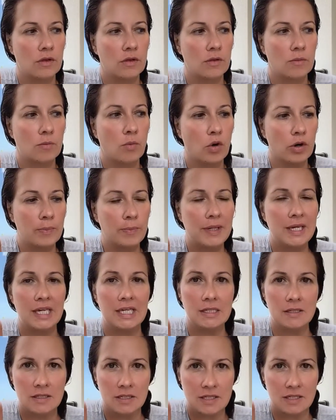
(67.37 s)
more
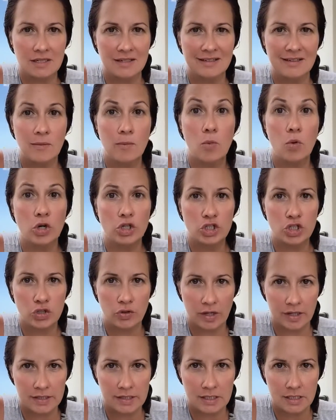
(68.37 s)
peace, more
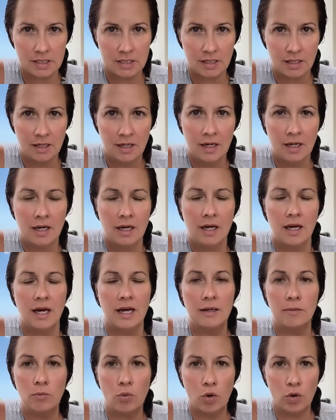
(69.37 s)
trust,
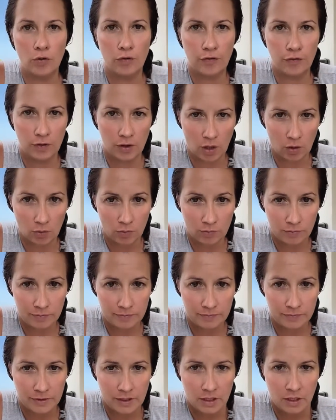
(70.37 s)
and more flow.
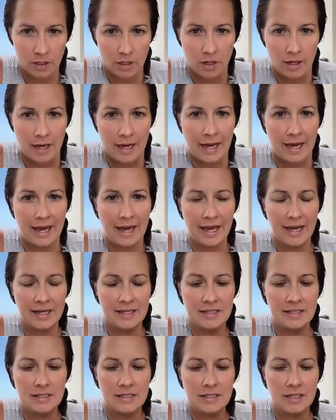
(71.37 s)

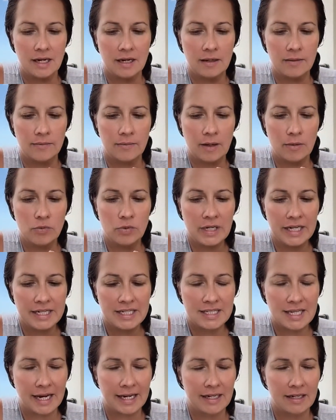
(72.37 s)
And um, I'm really
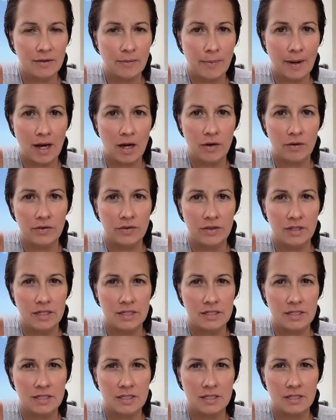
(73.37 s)
excited about
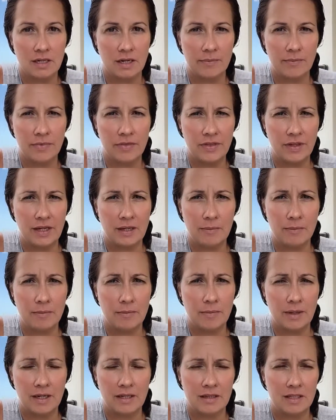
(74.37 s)
this um,
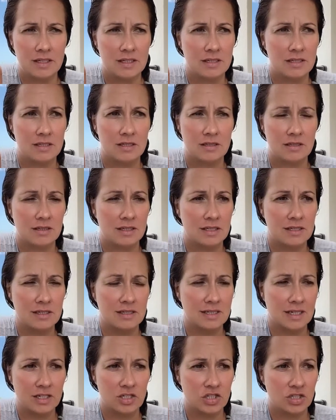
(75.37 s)
theme and this this
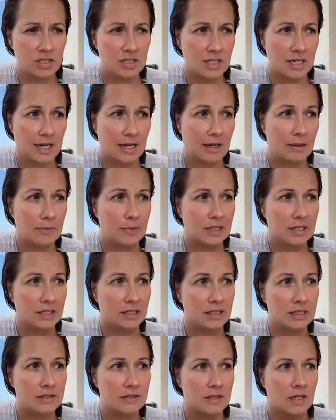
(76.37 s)
session today
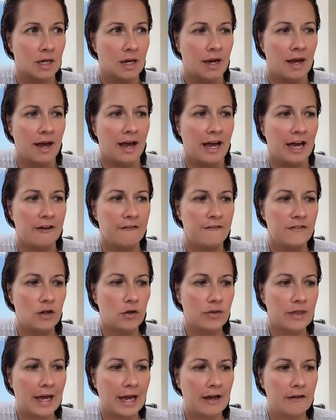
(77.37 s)
because I feel
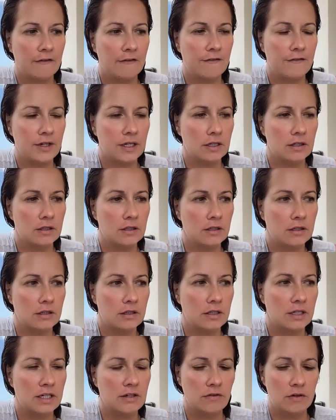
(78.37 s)
that fear,
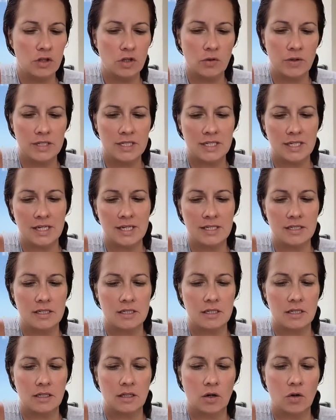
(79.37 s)
even though it says
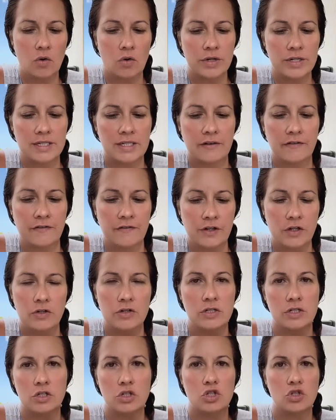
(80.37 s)
in the course that fear
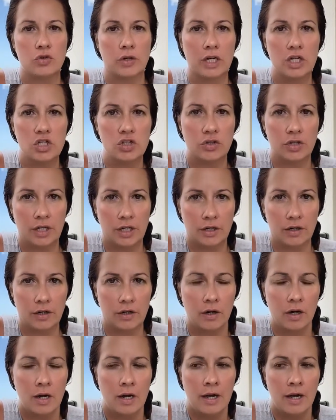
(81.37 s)
is a stranger here,